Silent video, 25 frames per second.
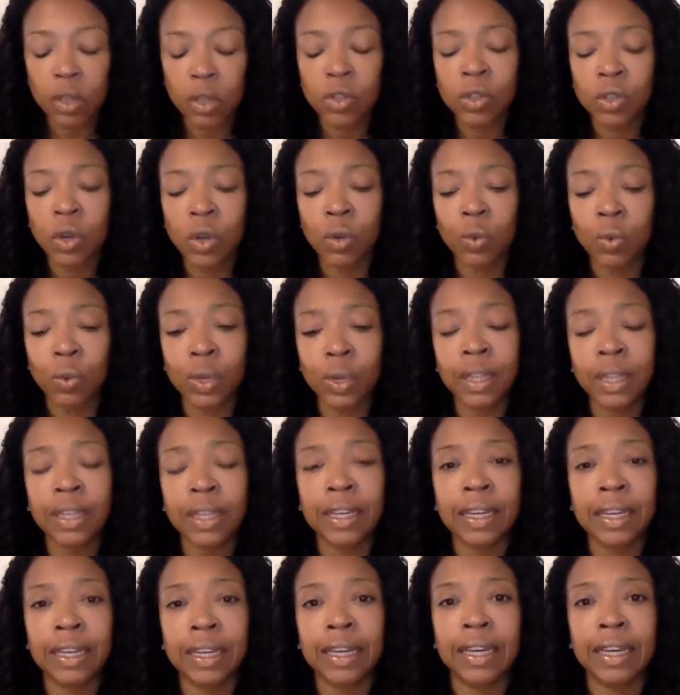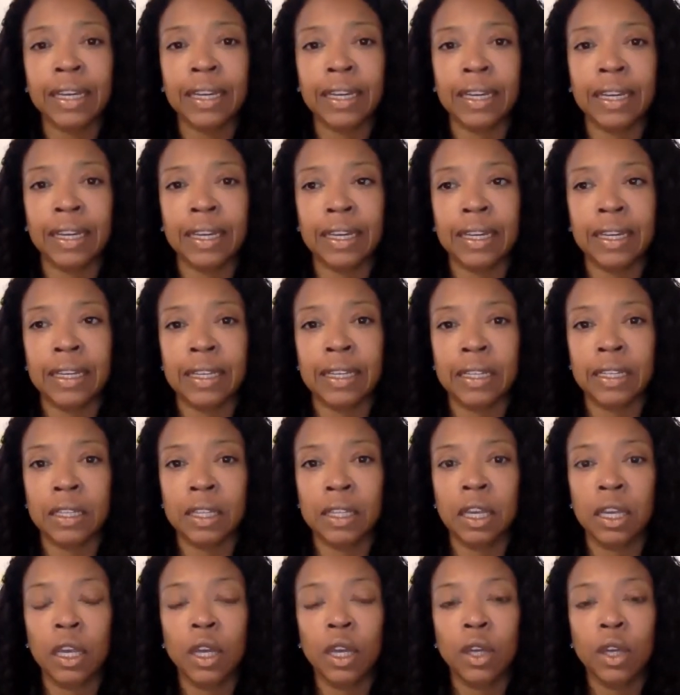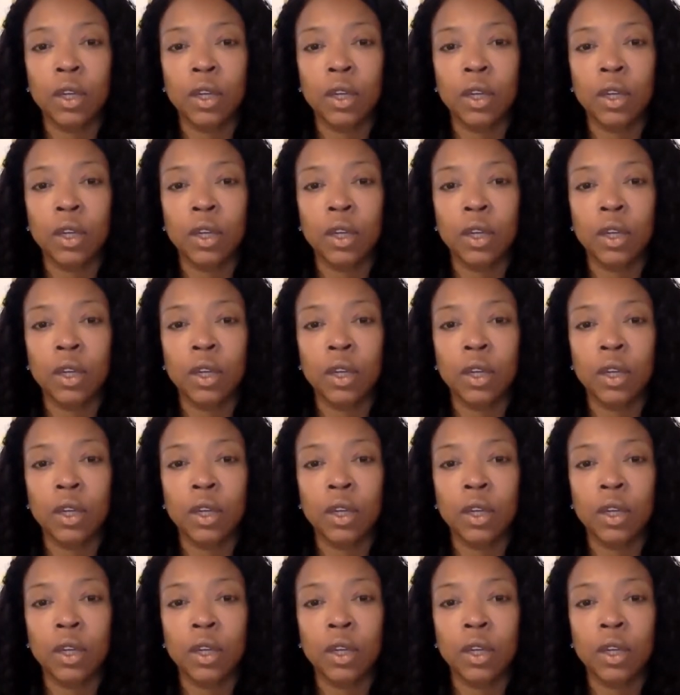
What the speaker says: So, really, it is